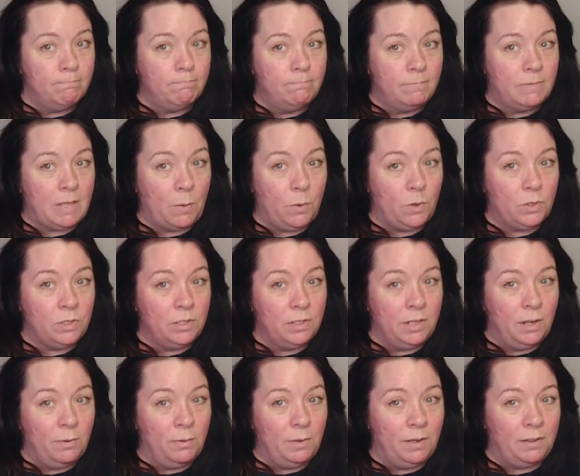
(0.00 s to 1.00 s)
that wasn't the
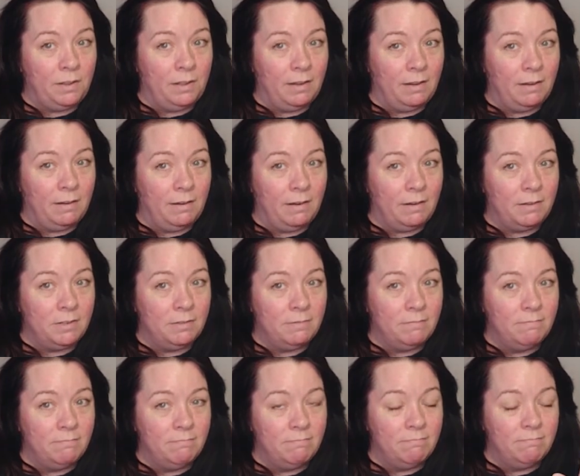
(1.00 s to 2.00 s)
only thing I got.
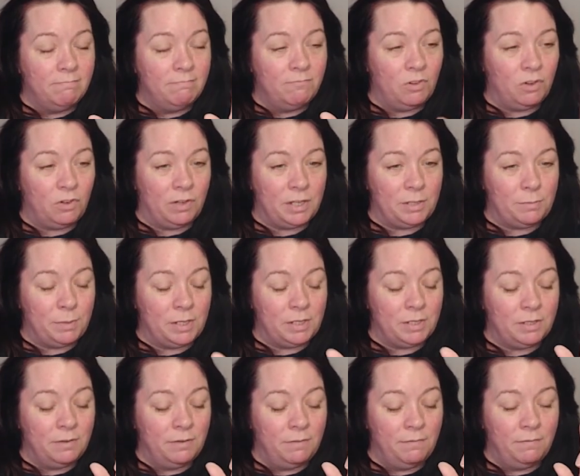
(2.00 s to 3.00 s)
for
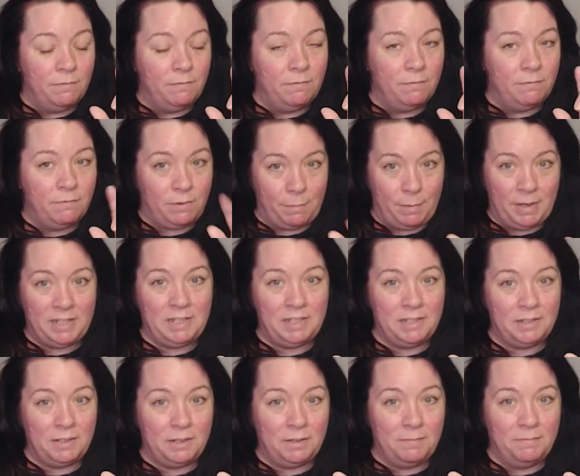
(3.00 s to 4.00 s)
Christmas from my
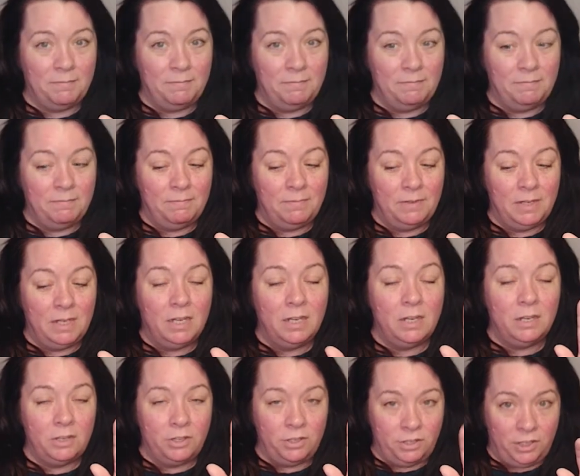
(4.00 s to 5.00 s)
sister.
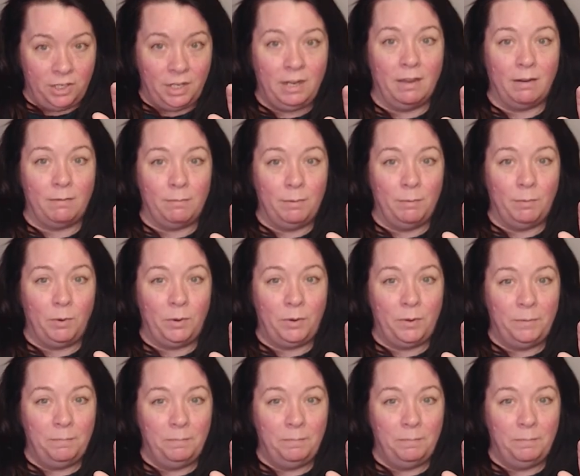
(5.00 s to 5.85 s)
She got me more.